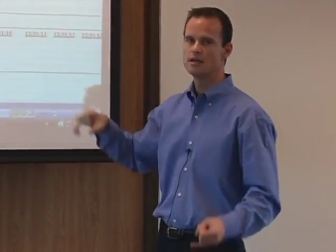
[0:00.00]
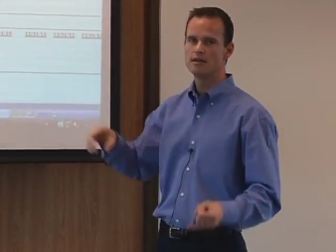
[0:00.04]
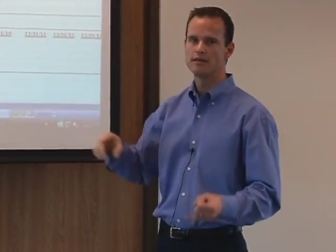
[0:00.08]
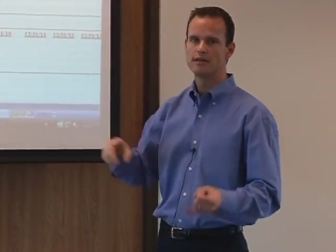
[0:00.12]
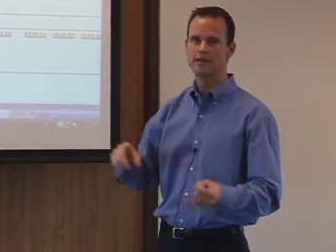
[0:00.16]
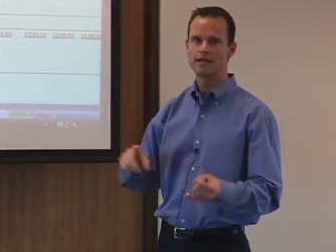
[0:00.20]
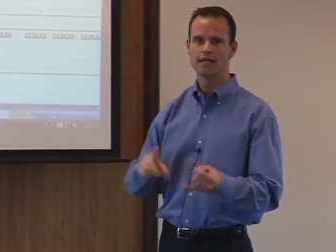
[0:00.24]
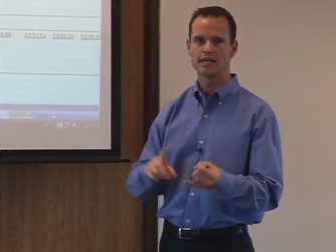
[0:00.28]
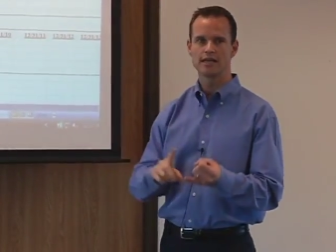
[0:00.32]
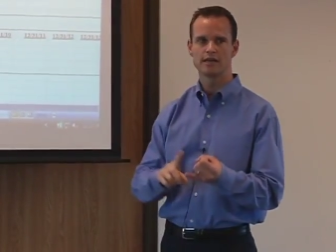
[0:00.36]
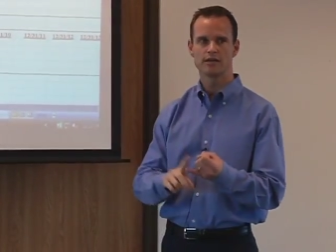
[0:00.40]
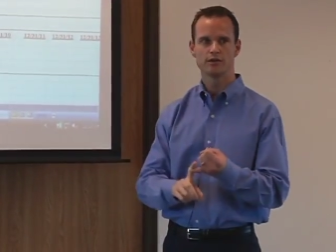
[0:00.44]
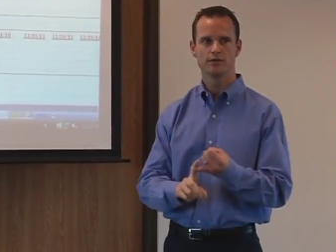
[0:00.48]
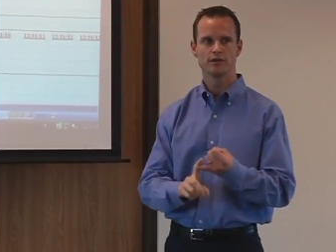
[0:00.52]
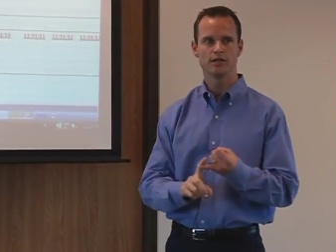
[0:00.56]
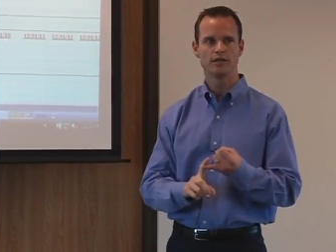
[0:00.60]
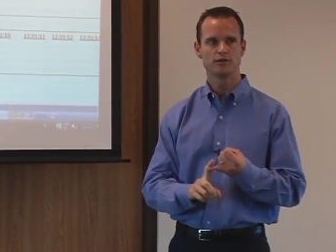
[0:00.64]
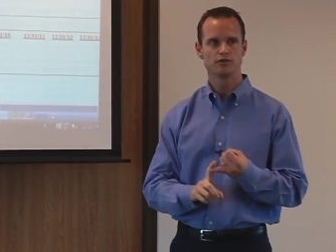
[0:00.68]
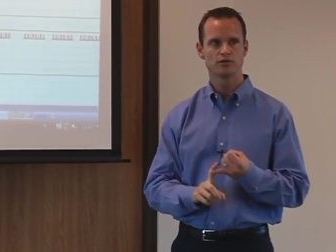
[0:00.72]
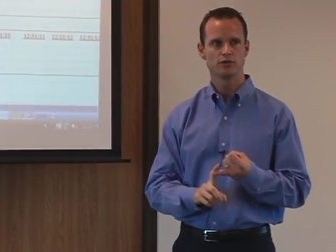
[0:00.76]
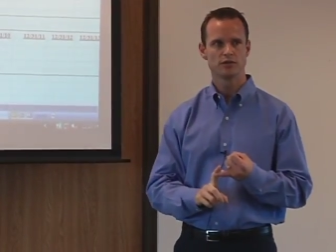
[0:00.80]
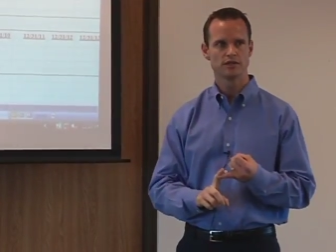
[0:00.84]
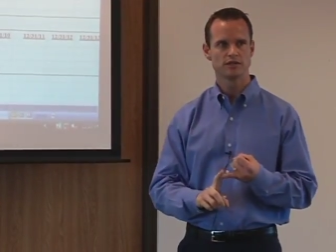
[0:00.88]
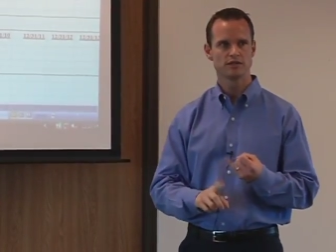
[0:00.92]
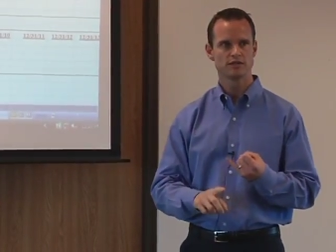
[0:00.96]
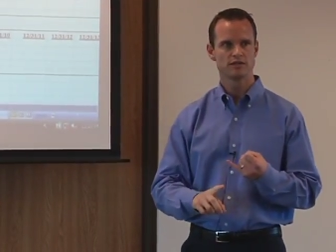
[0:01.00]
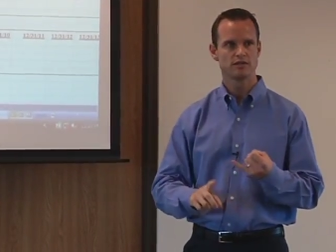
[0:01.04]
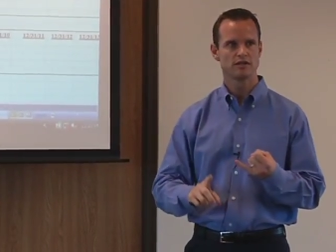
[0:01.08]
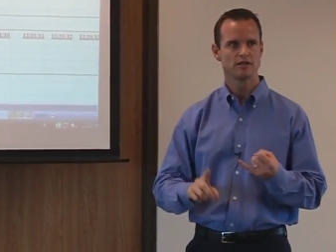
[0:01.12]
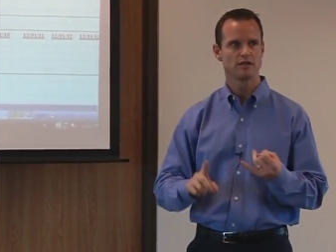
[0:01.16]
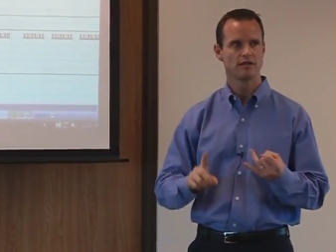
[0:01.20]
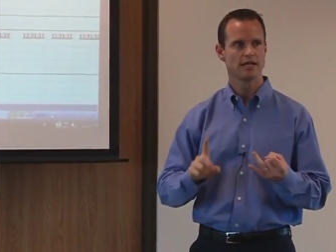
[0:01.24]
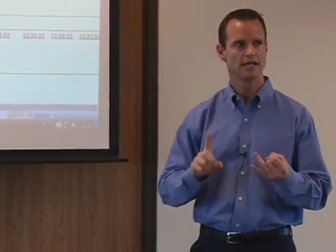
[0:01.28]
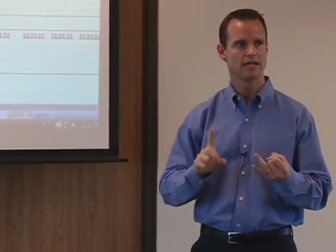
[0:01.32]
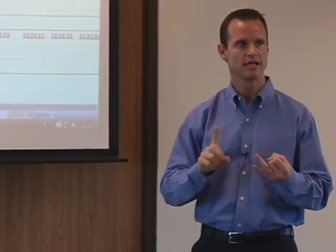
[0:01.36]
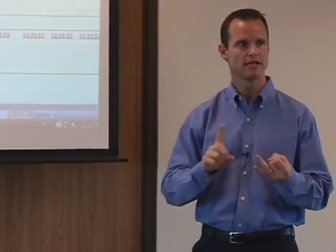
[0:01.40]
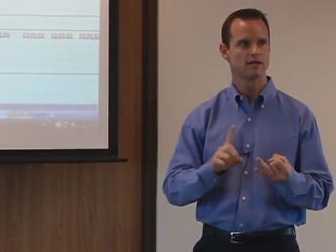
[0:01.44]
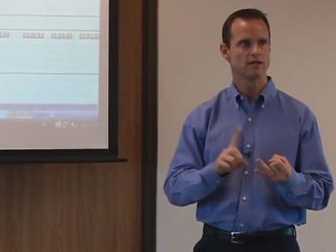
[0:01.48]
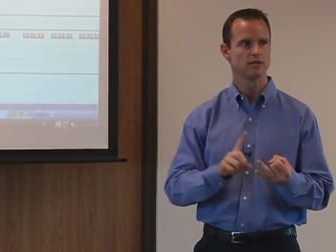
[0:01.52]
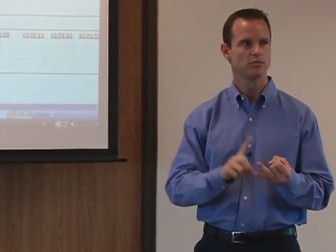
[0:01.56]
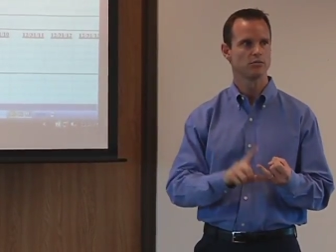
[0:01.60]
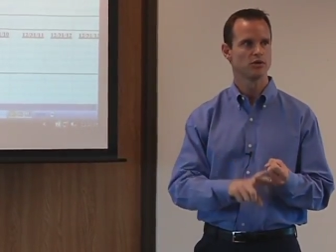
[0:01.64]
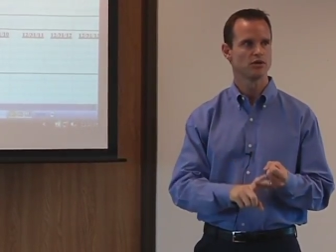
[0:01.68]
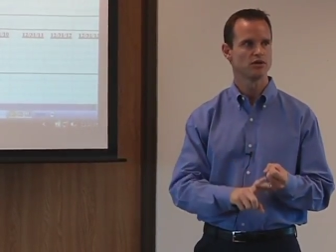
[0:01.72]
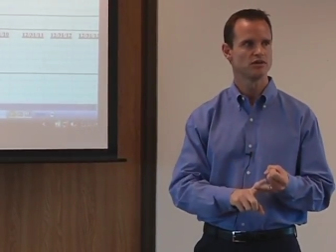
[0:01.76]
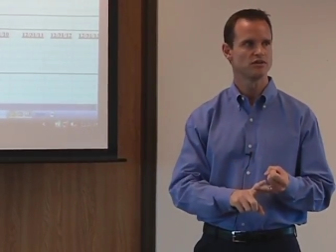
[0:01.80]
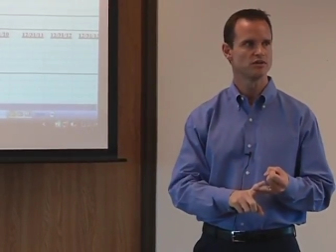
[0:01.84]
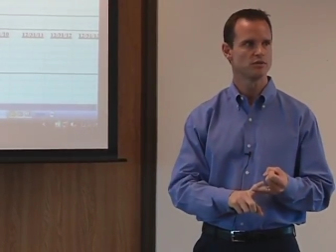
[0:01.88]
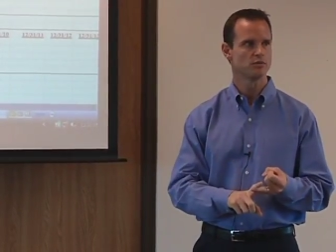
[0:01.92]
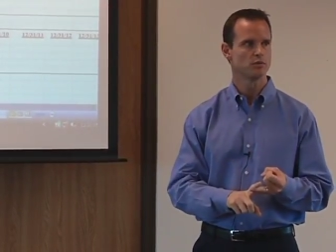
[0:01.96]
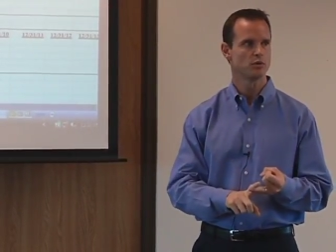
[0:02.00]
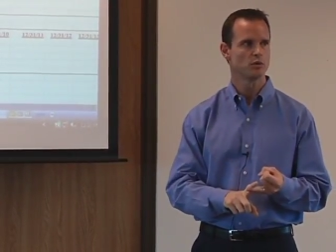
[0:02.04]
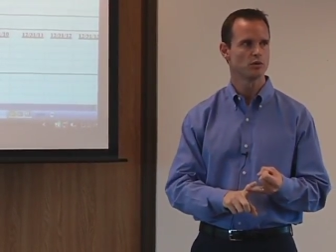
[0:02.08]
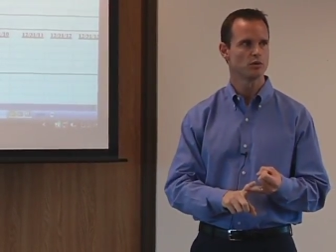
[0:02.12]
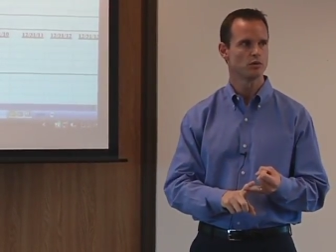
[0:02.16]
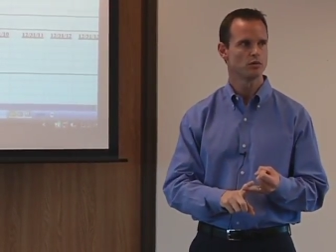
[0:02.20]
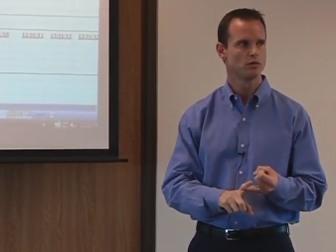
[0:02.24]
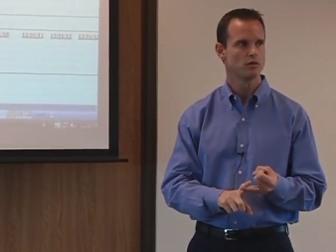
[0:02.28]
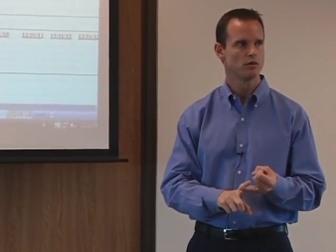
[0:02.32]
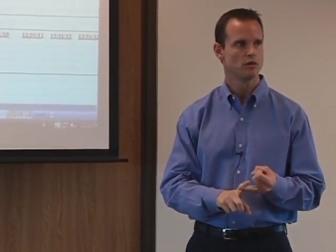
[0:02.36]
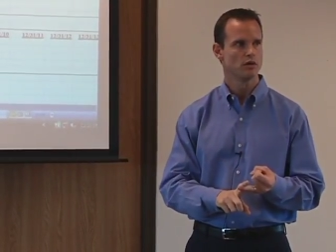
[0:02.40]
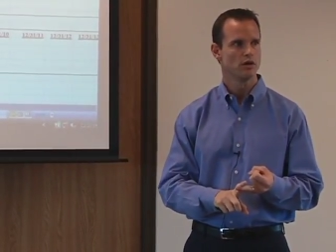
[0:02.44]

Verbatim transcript: they get their interest, they get their principal,